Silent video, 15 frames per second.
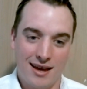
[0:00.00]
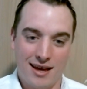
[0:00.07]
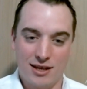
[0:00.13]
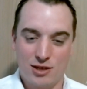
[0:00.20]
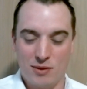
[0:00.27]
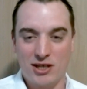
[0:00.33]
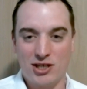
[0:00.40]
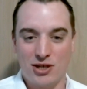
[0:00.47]

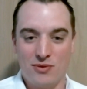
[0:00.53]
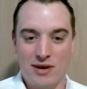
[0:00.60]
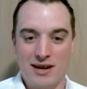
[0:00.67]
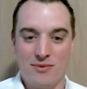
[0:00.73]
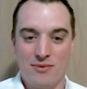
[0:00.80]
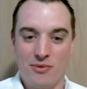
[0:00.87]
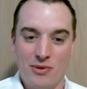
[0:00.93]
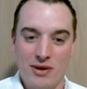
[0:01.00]
Especially
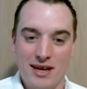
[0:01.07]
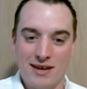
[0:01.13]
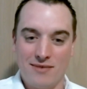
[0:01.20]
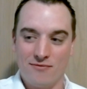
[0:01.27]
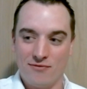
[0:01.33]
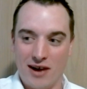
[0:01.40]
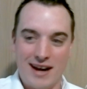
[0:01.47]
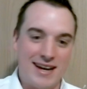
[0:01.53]
when we
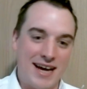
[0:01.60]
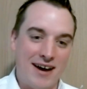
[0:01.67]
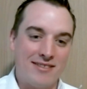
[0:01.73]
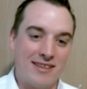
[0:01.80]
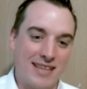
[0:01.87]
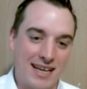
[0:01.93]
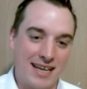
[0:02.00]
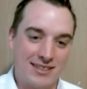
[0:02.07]
find out
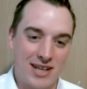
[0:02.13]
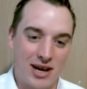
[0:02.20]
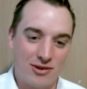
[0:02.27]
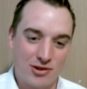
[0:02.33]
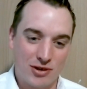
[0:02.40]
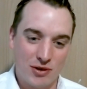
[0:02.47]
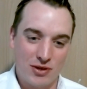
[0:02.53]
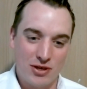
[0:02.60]
that that's not
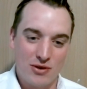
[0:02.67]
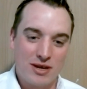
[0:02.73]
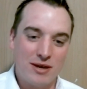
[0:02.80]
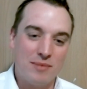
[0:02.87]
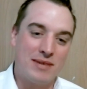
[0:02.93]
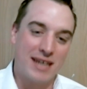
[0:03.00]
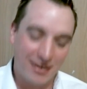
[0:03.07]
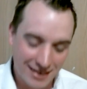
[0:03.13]
true and you
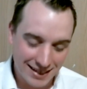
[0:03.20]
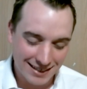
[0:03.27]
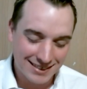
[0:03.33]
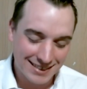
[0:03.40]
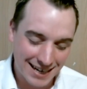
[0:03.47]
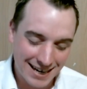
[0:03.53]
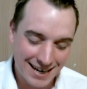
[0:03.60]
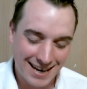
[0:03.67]
keep telling us
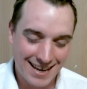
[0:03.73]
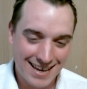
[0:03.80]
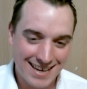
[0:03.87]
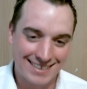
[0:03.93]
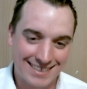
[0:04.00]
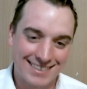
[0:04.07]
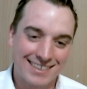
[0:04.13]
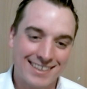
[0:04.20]
that it
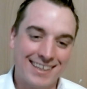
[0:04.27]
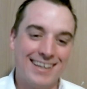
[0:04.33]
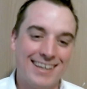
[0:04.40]
is.